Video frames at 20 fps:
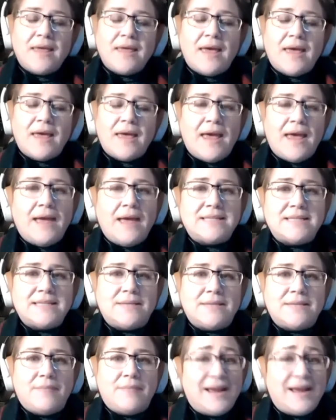And
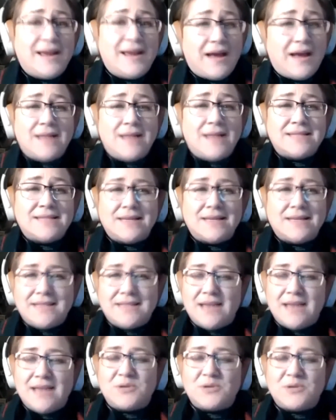my godson's
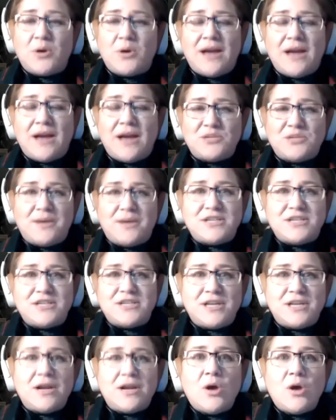high school
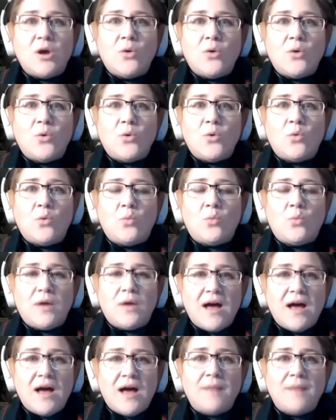graduation will
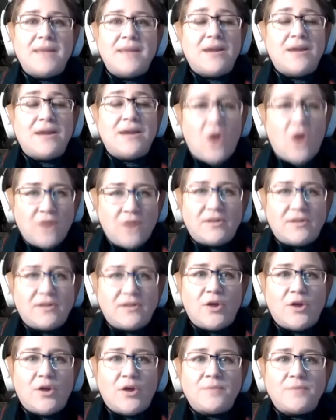come in an
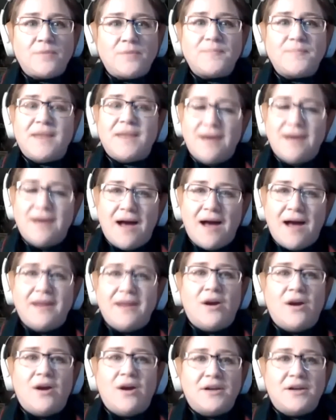envelope, not
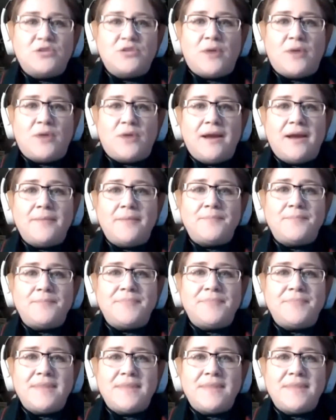an auditorium.